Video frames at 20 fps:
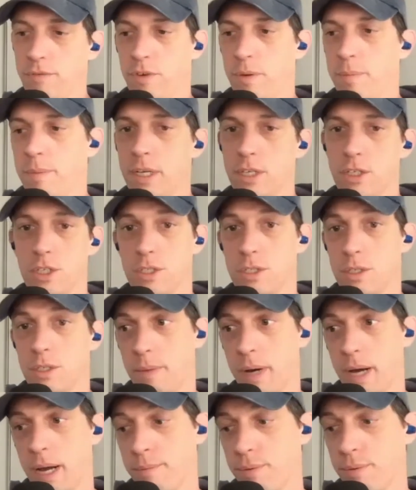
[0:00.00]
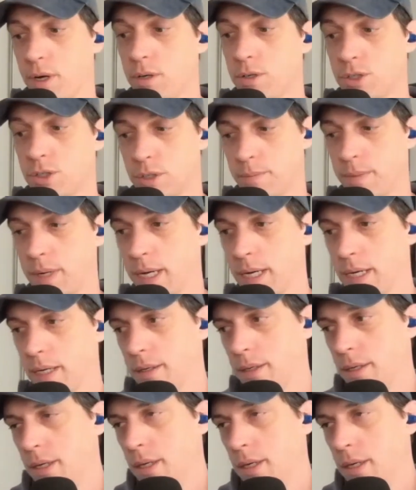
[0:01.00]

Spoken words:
for me, just in my approach and my